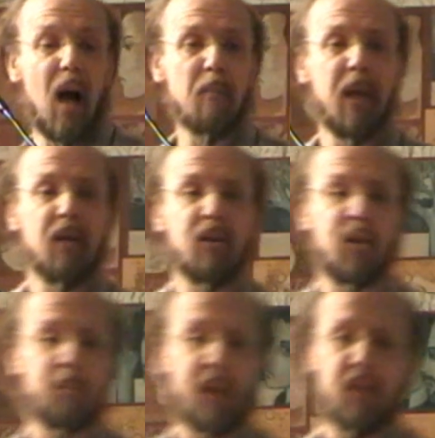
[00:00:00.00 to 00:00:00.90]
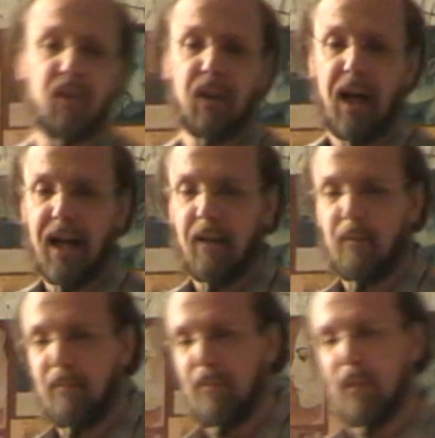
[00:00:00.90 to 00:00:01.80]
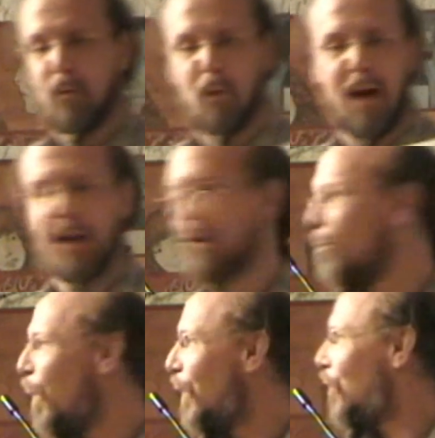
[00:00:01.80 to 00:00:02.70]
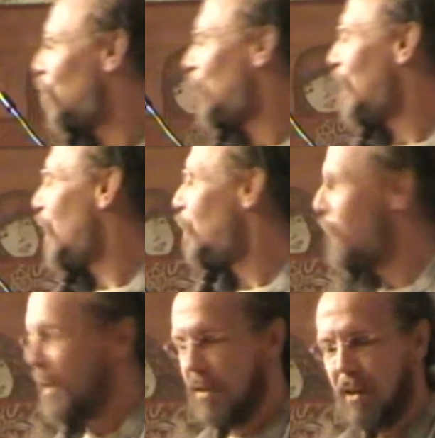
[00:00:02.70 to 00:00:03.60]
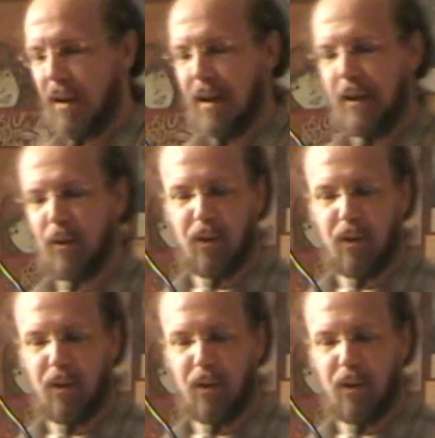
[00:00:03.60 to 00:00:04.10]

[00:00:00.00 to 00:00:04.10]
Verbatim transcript: not come here to speak tonight. Ryan bugged the shit out of me until I